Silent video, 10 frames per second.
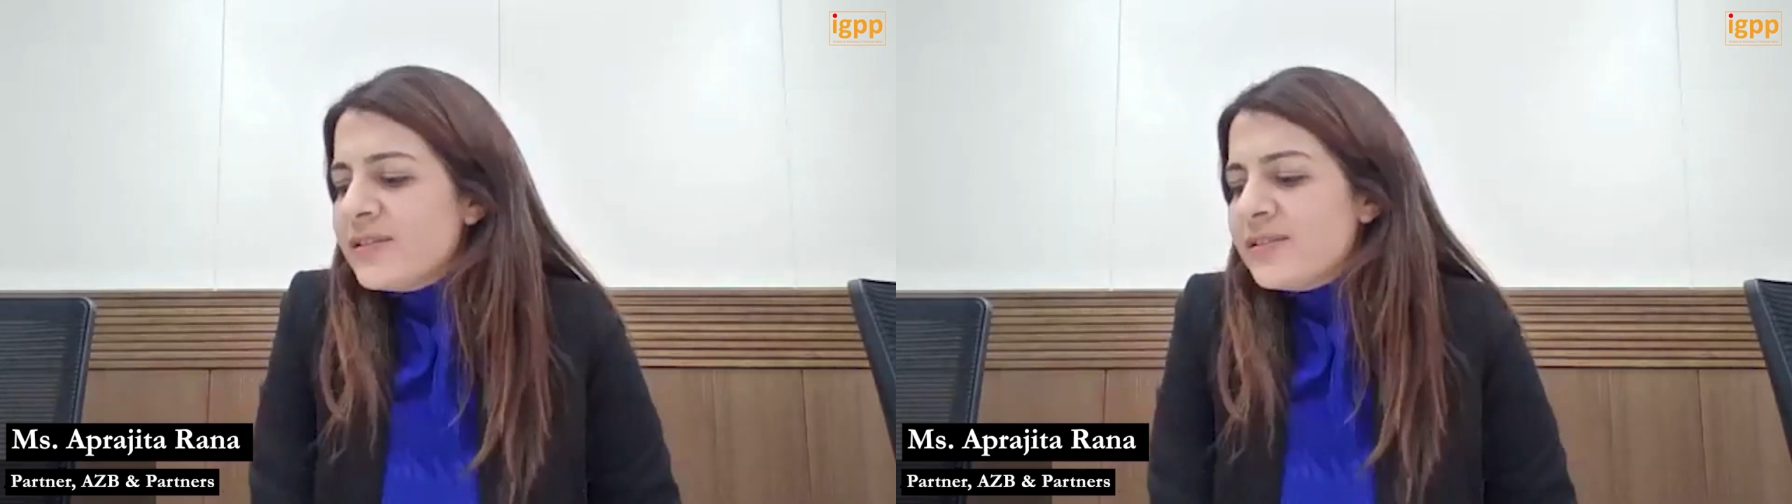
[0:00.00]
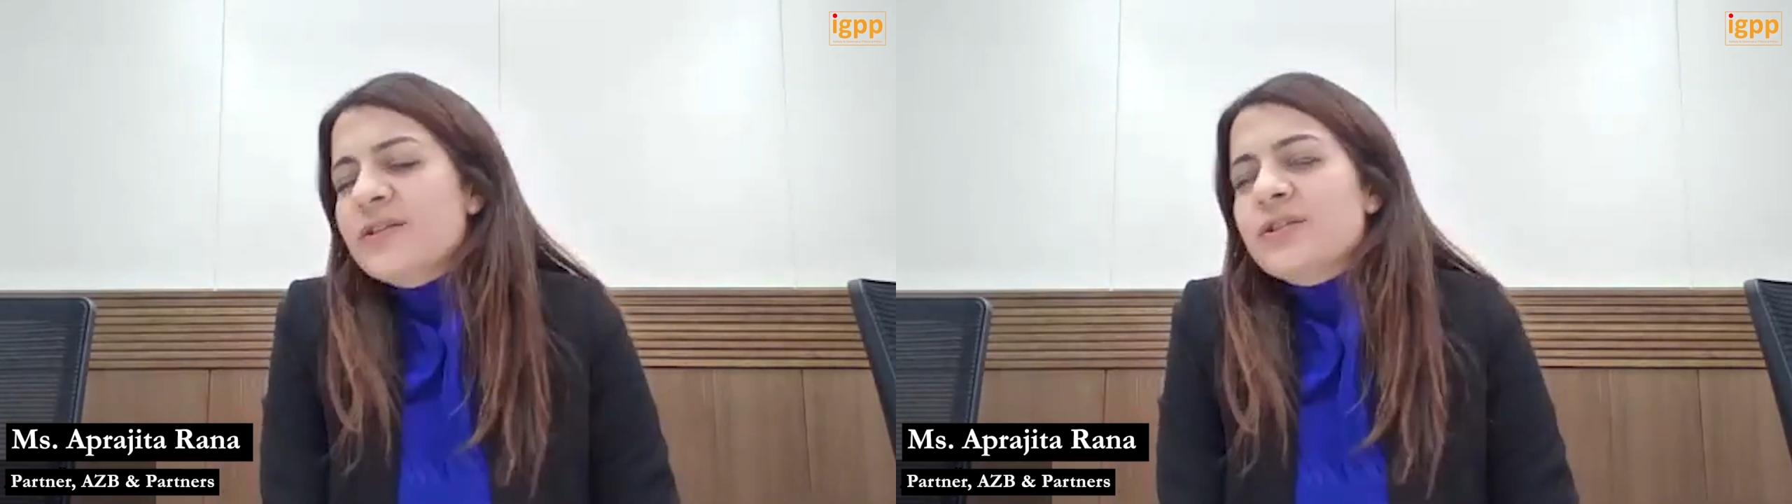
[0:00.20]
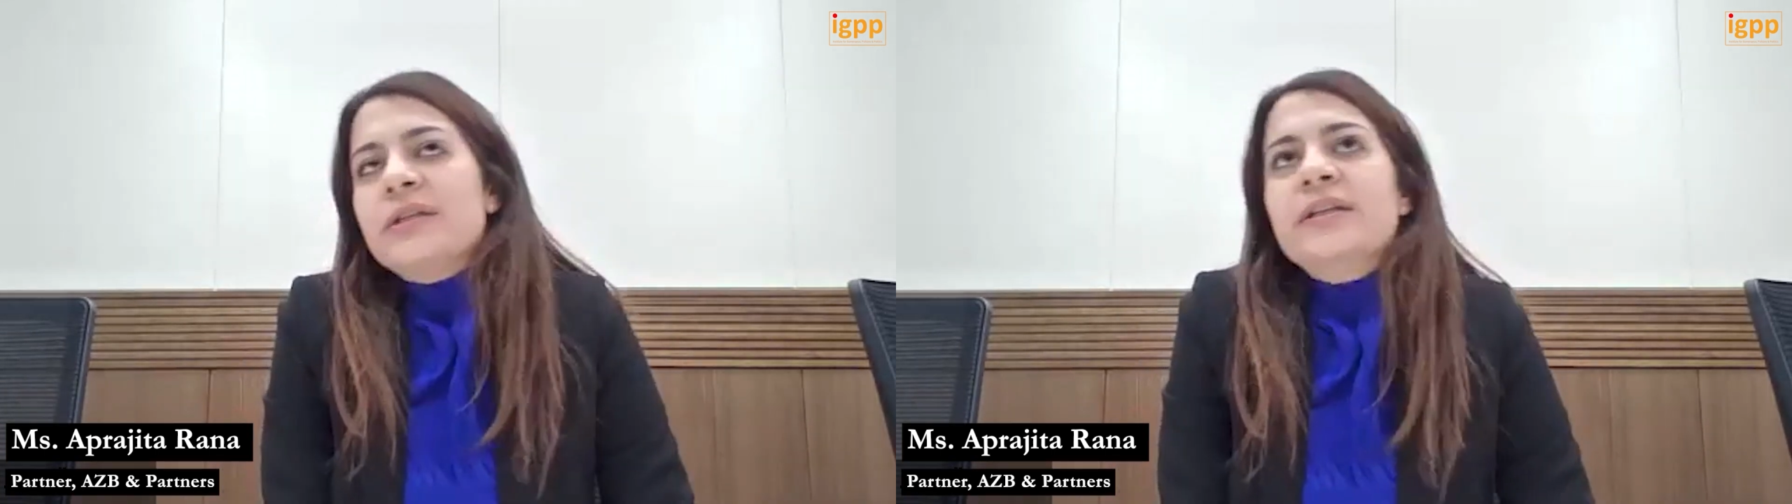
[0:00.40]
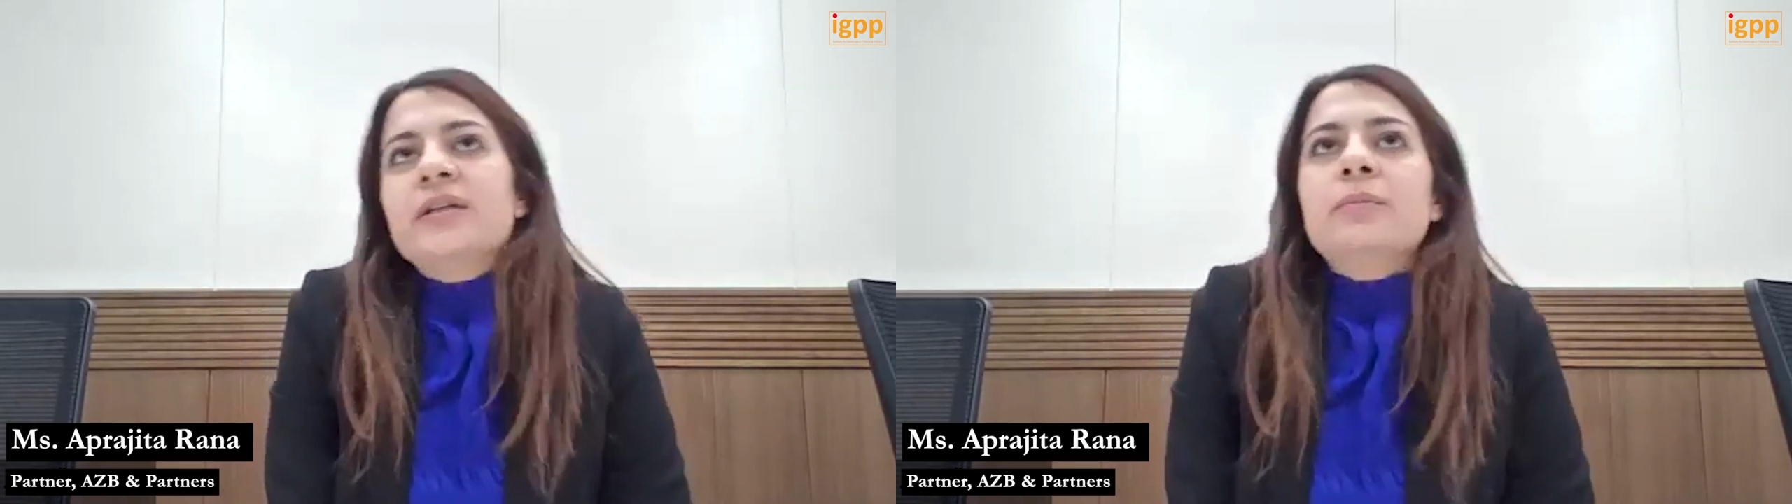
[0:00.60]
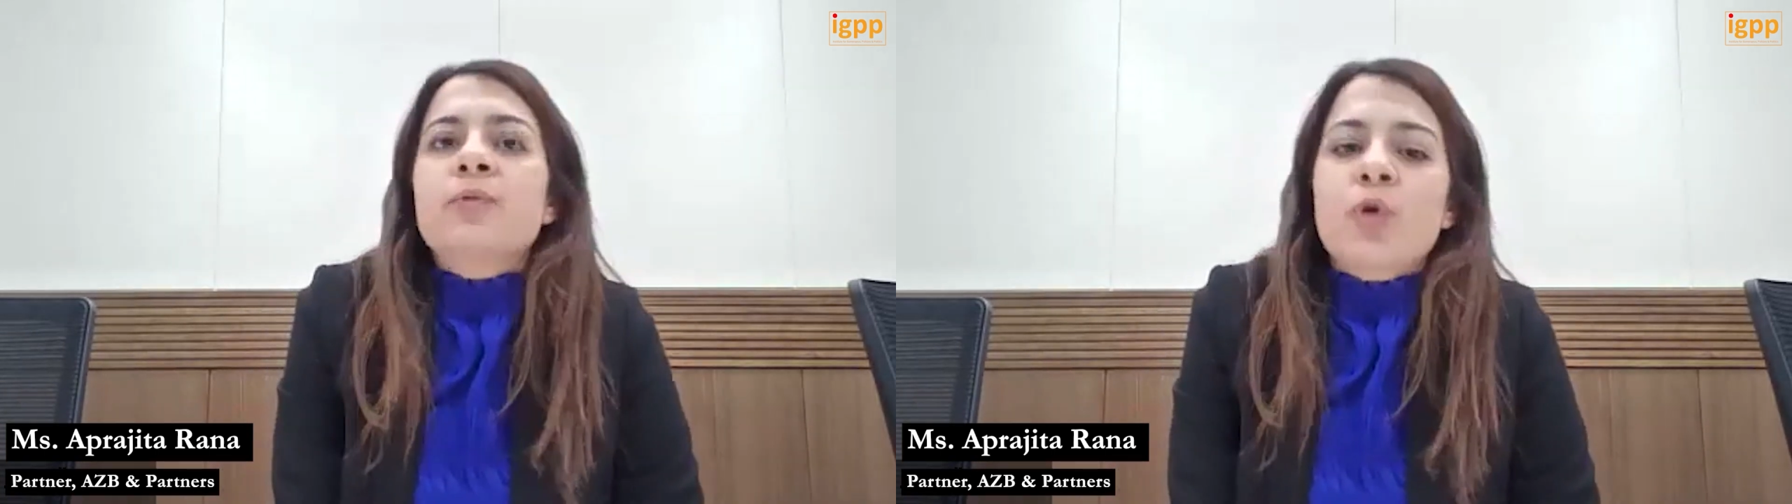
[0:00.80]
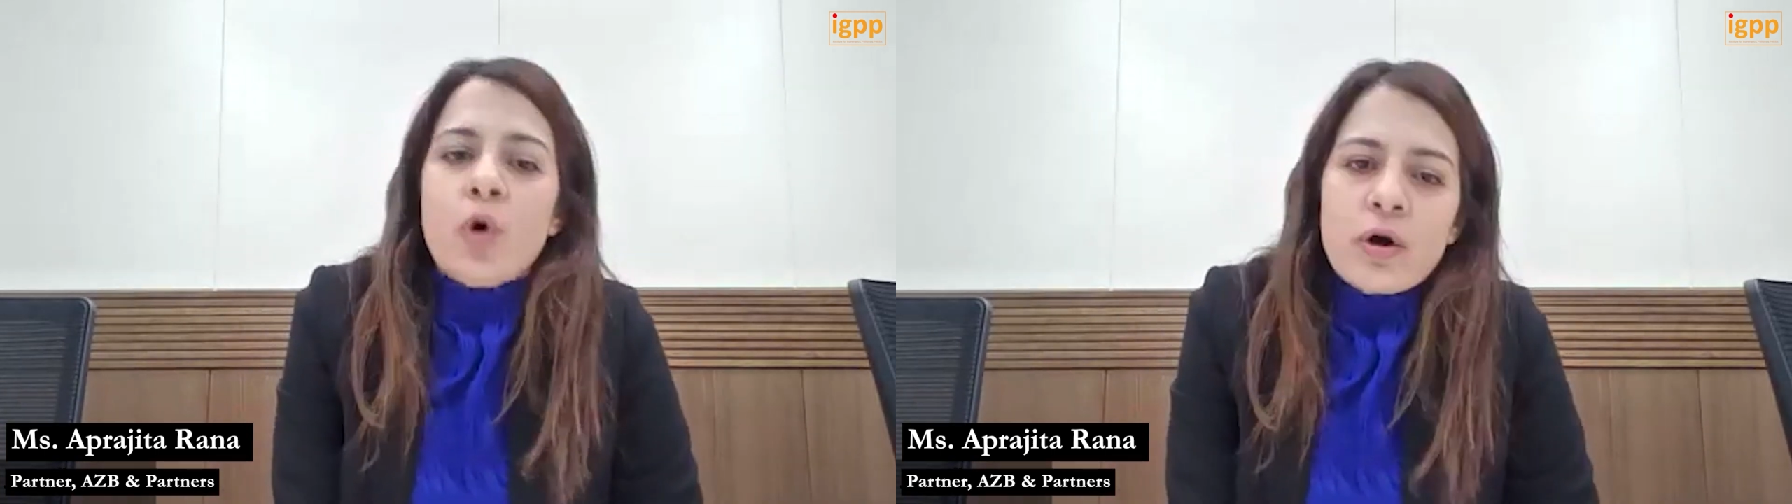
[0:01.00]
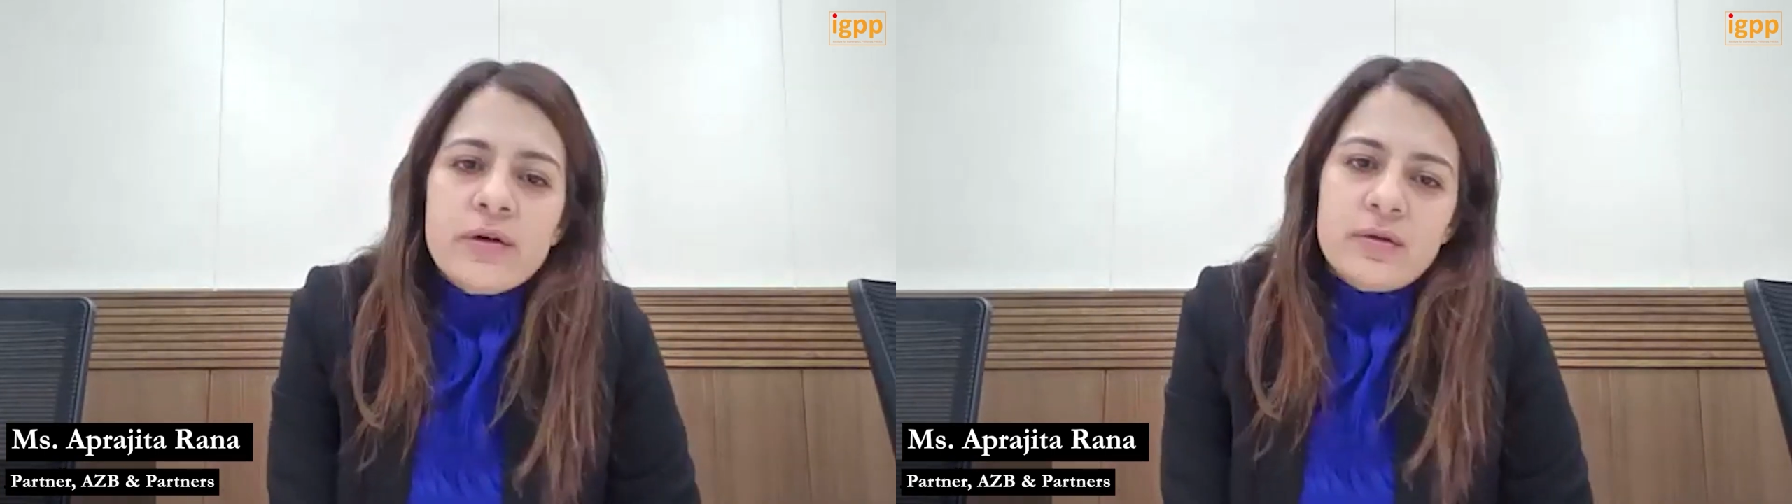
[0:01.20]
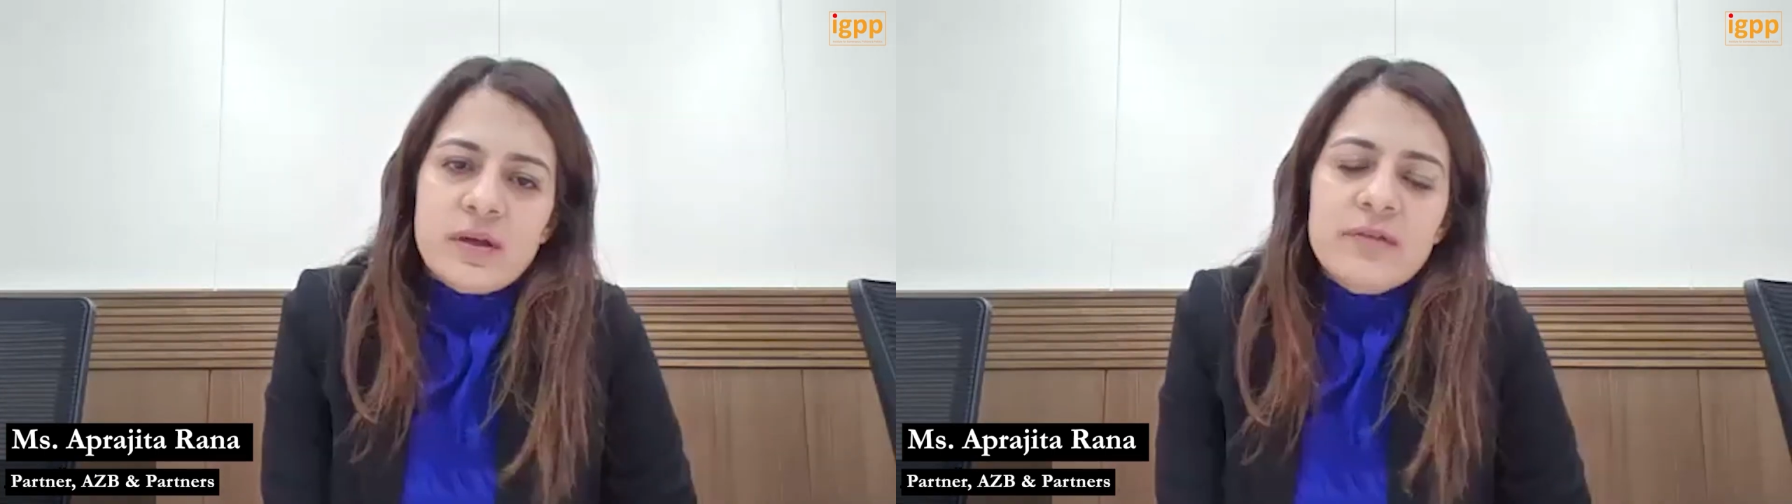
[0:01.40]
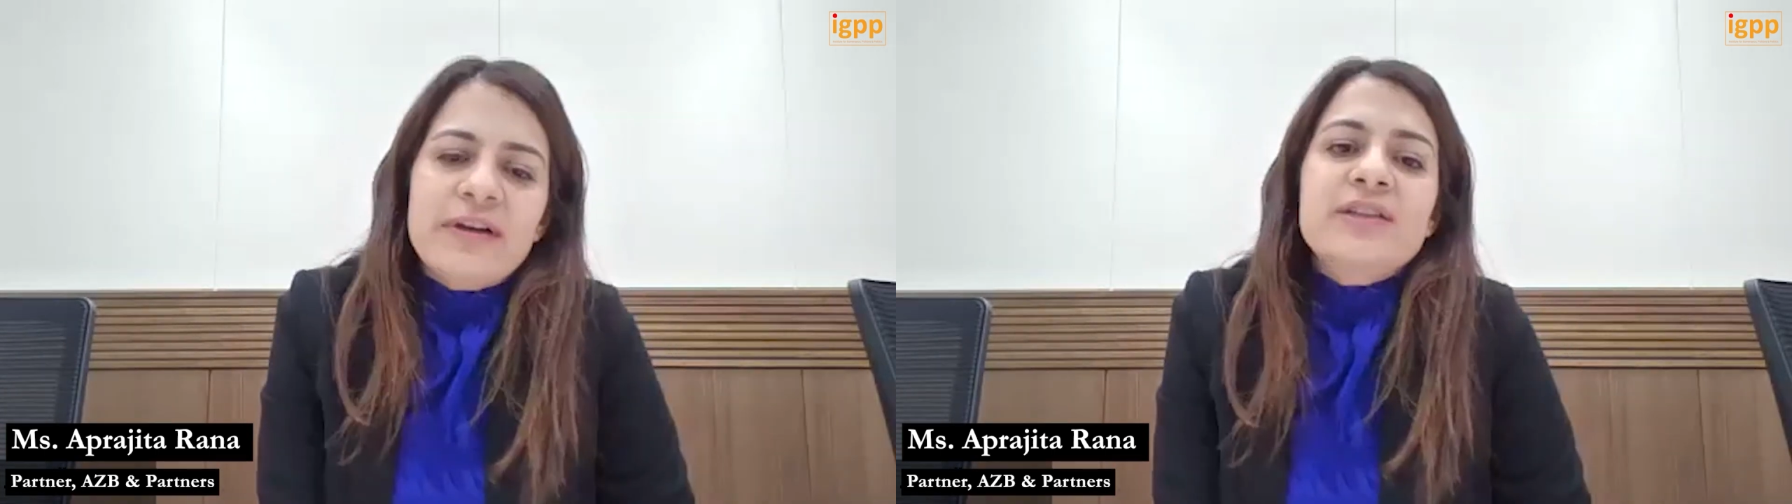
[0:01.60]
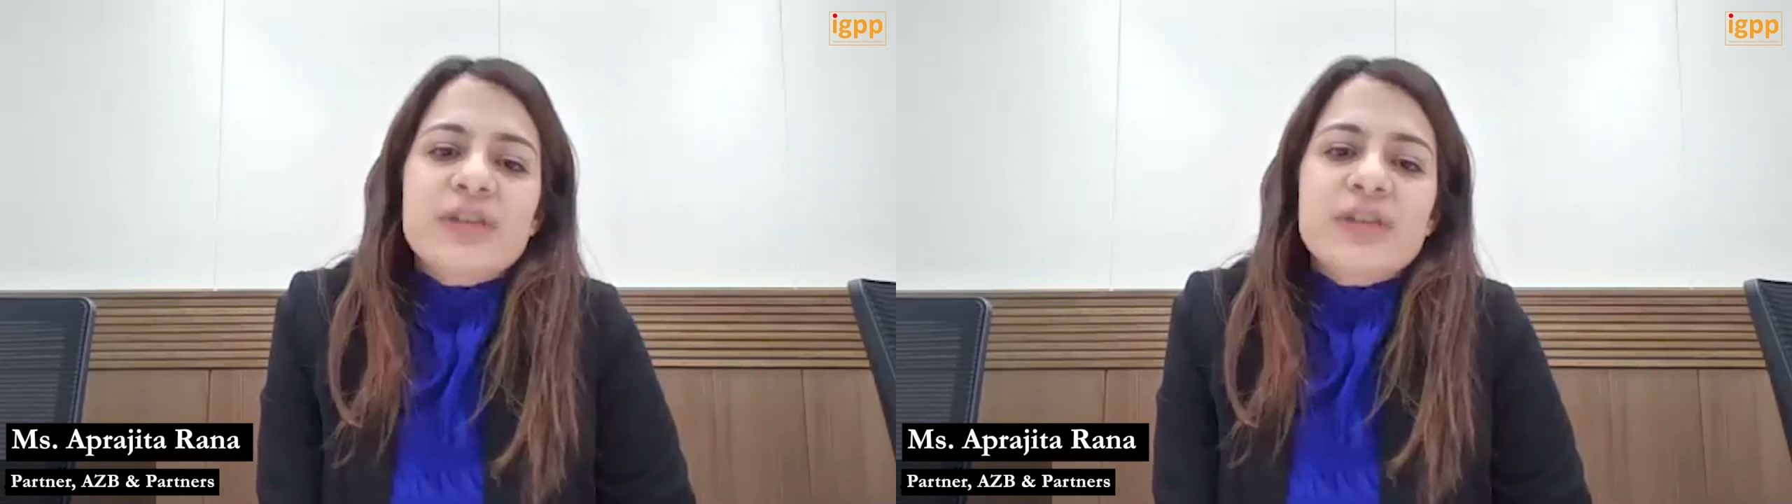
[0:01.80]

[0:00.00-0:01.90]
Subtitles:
essentially a very